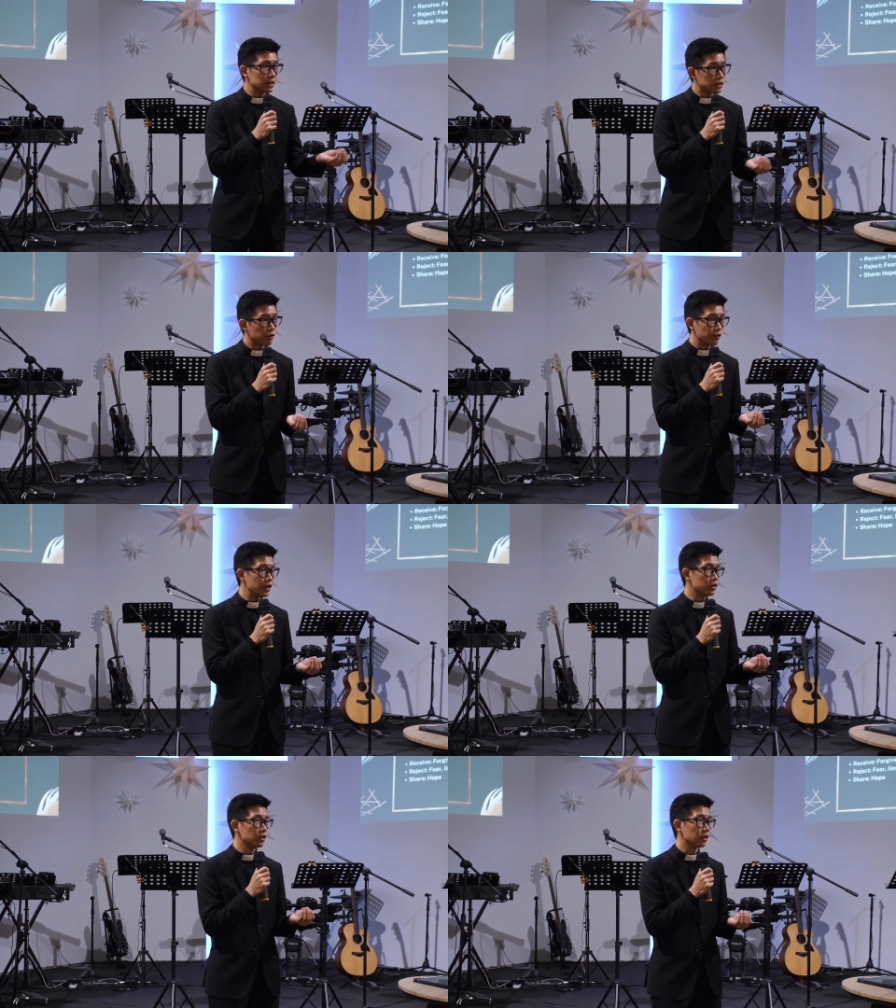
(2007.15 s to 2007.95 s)

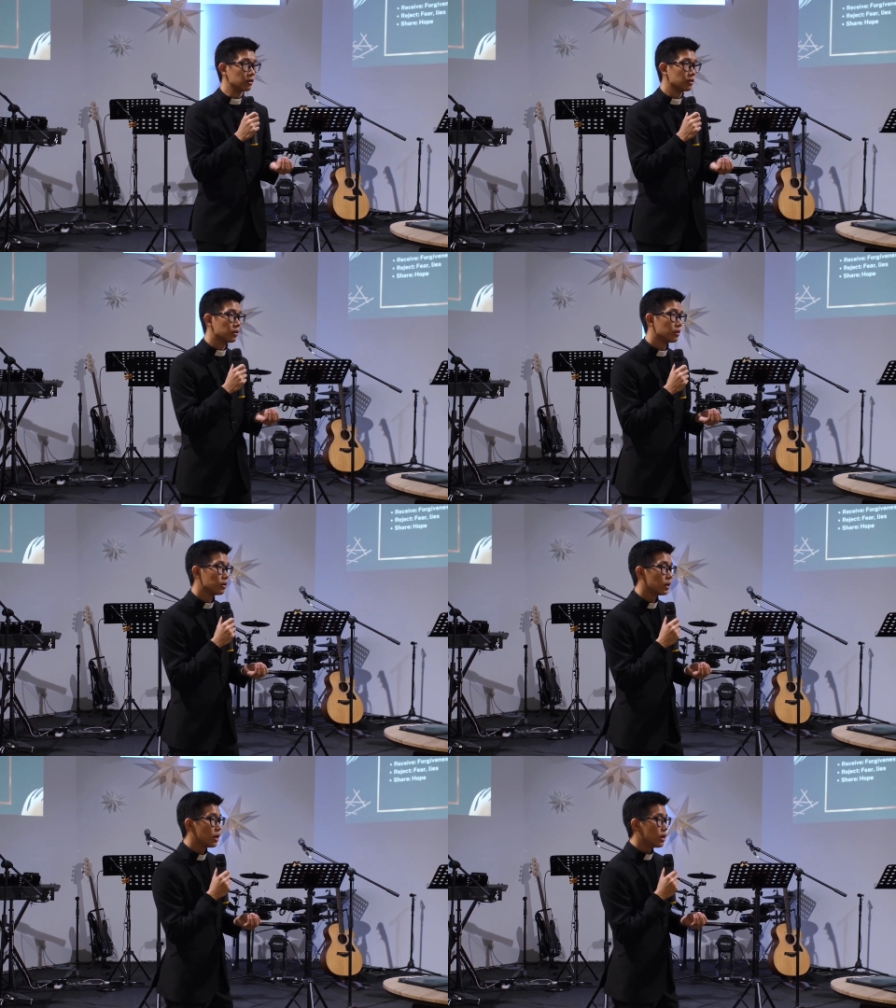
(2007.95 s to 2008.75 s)
salvation,
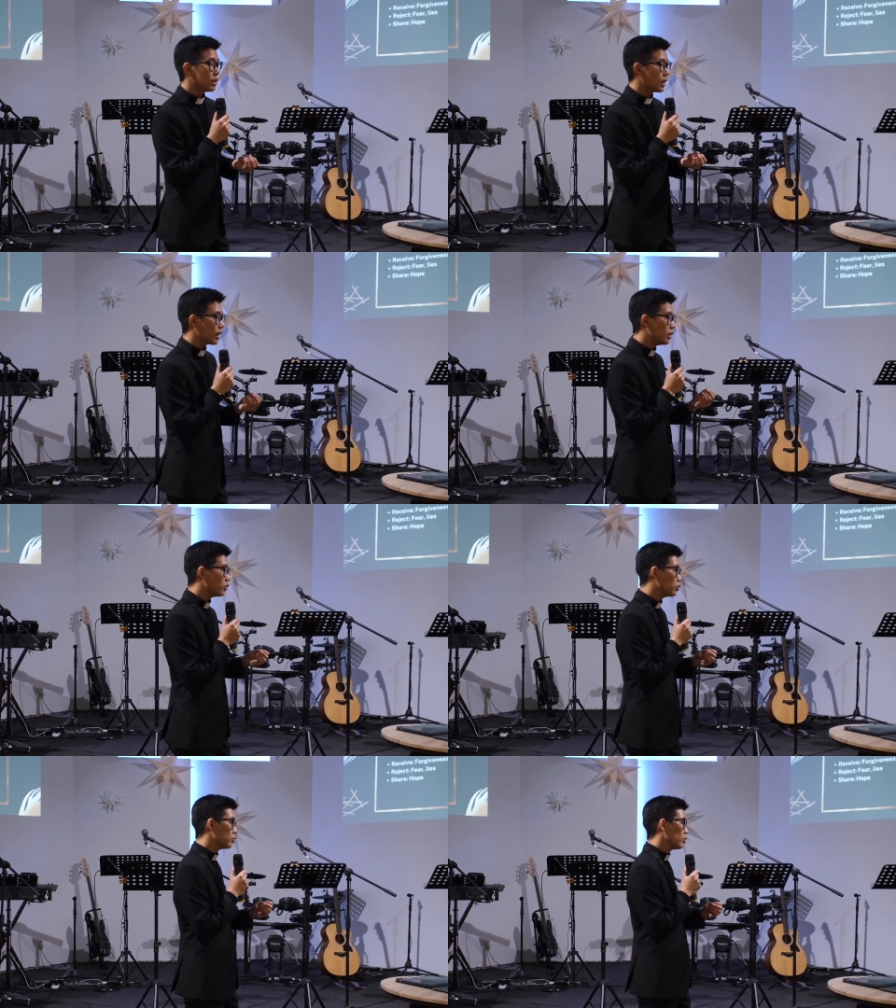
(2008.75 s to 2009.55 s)
that I need
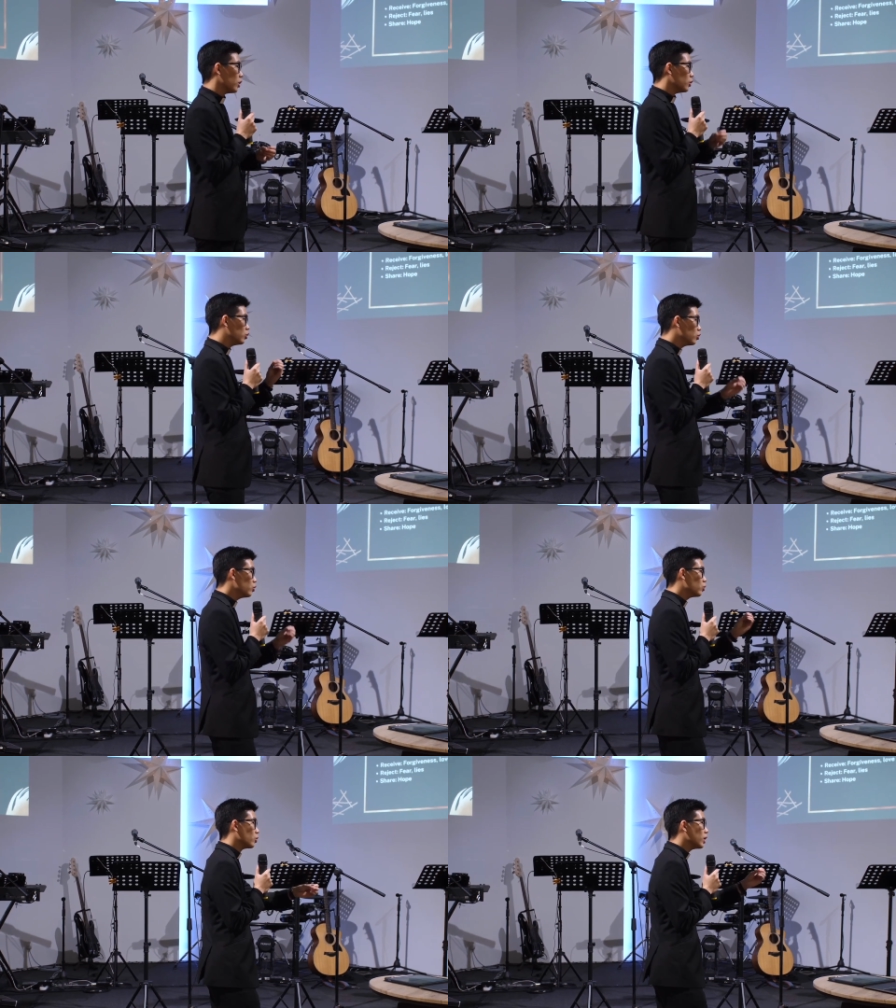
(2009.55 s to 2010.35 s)
to do a